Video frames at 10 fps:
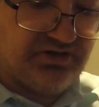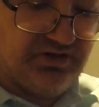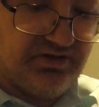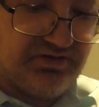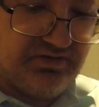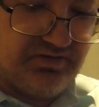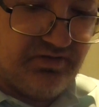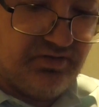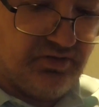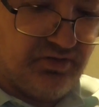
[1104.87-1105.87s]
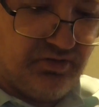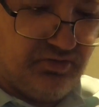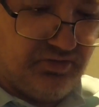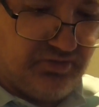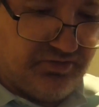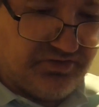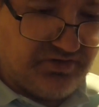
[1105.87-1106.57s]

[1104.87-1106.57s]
I get the corners,